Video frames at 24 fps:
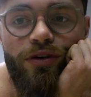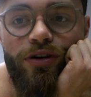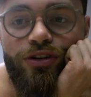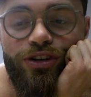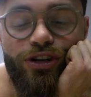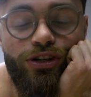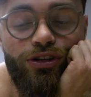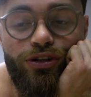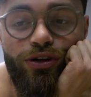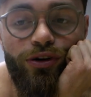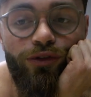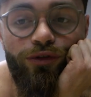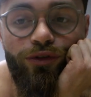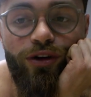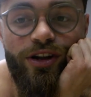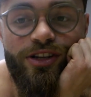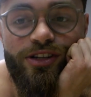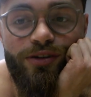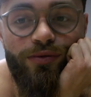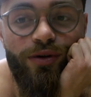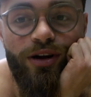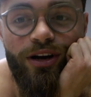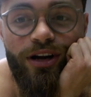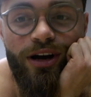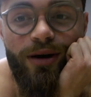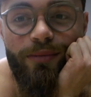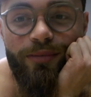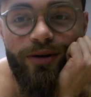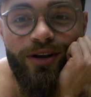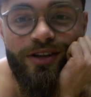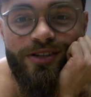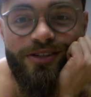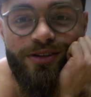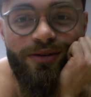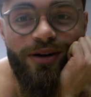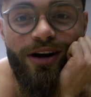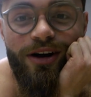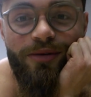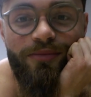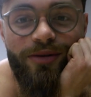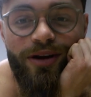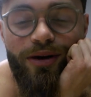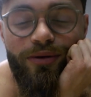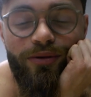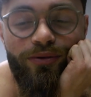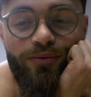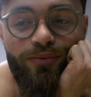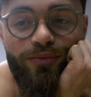just good friends that run companies that were helping
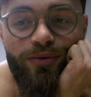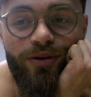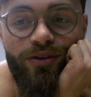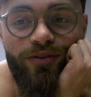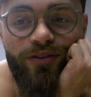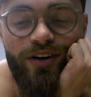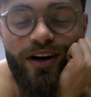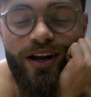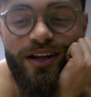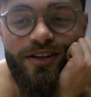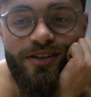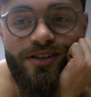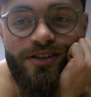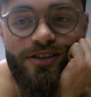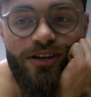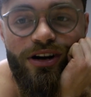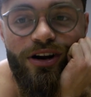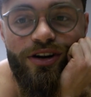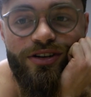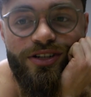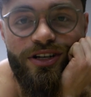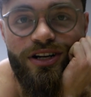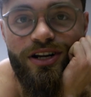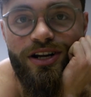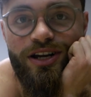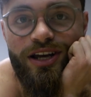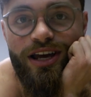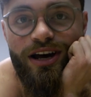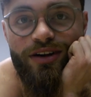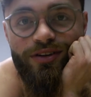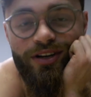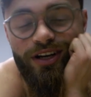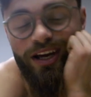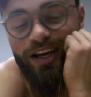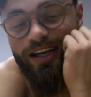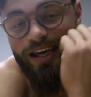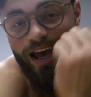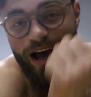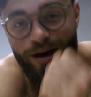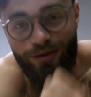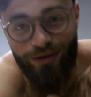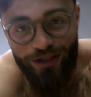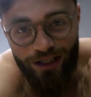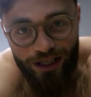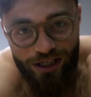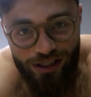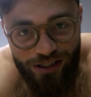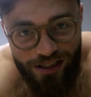out with finances, understanding accounting.
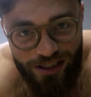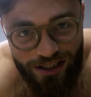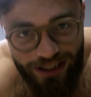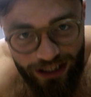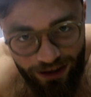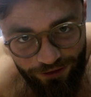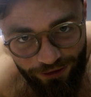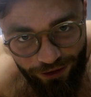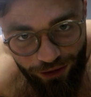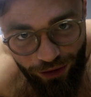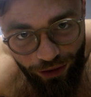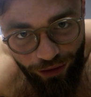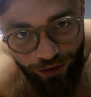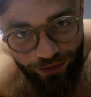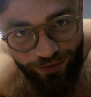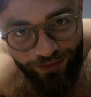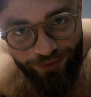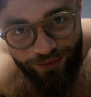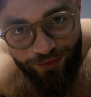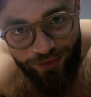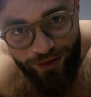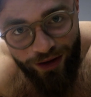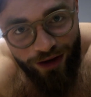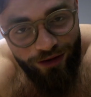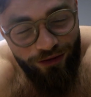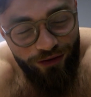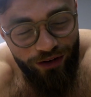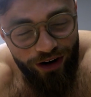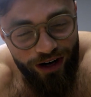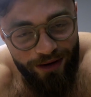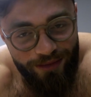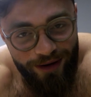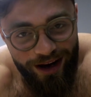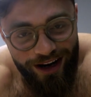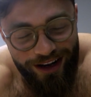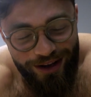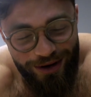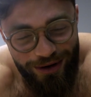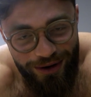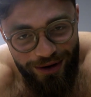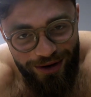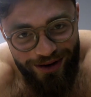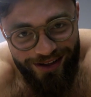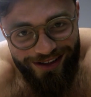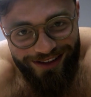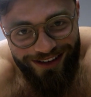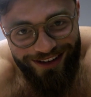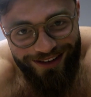Accounting is difficult for anybody
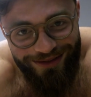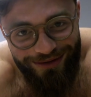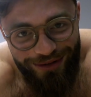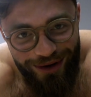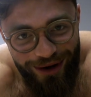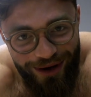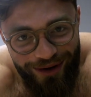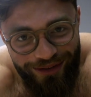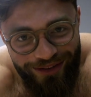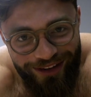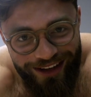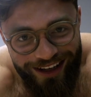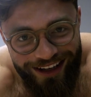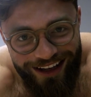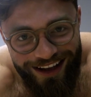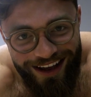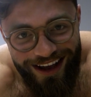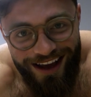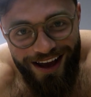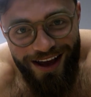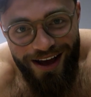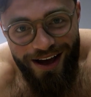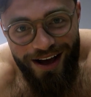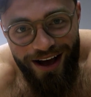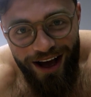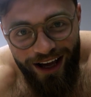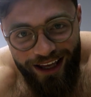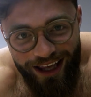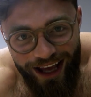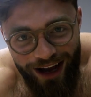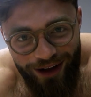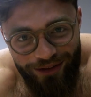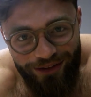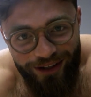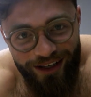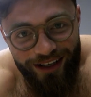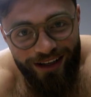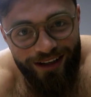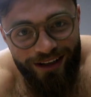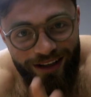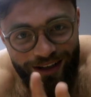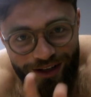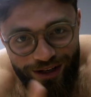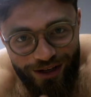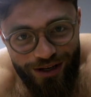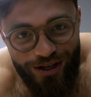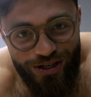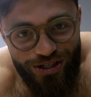who's involved in accounting.
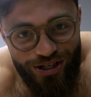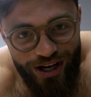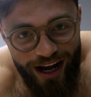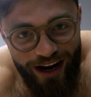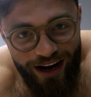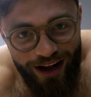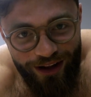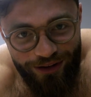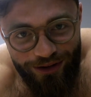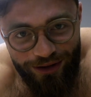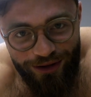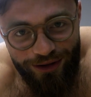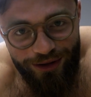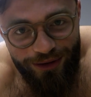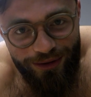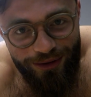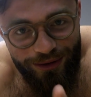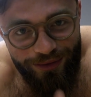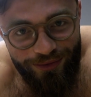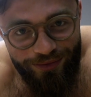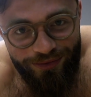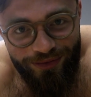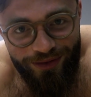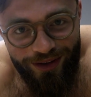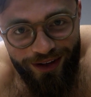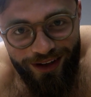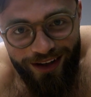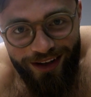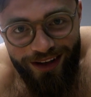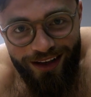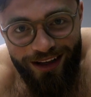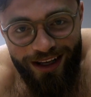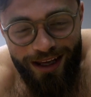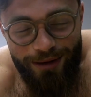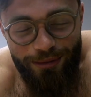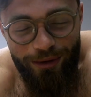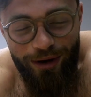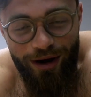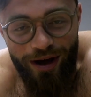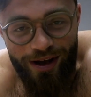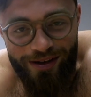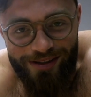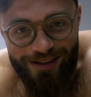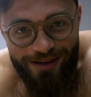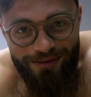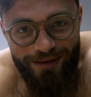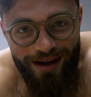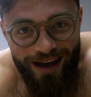Shout out to you. Keep on
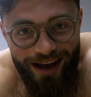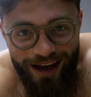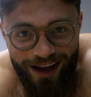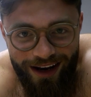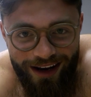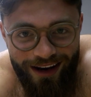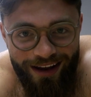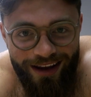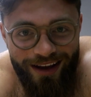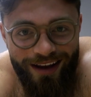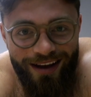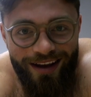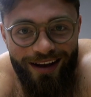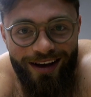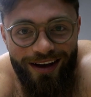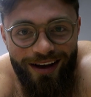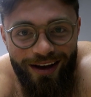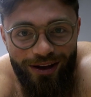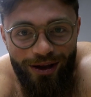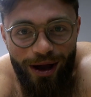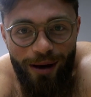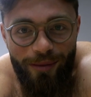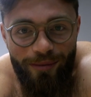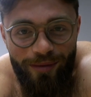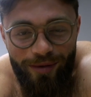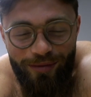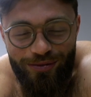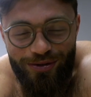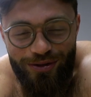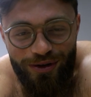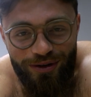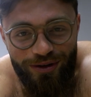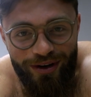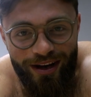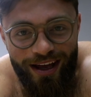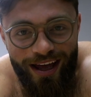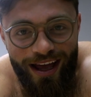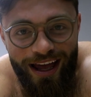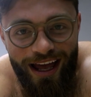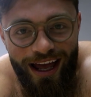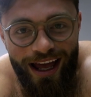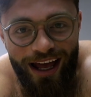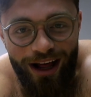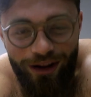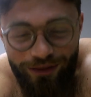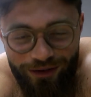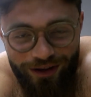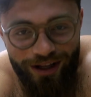hustling, man. I'm sure you're a
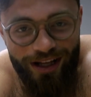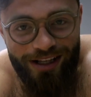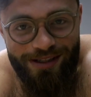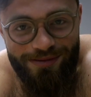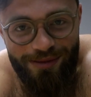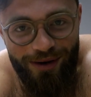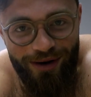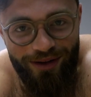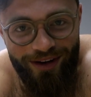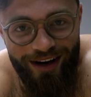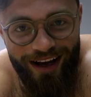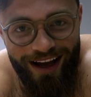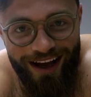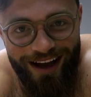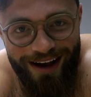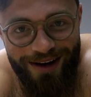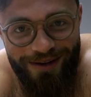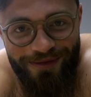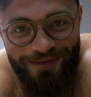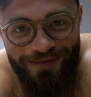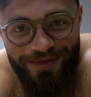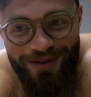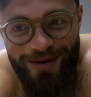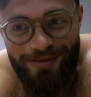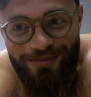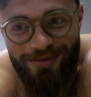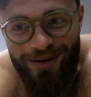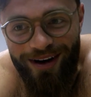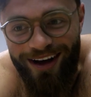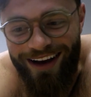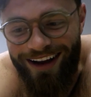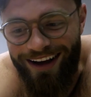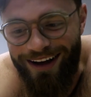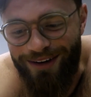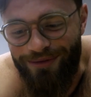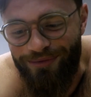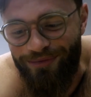hell of a lot smarter than I am. But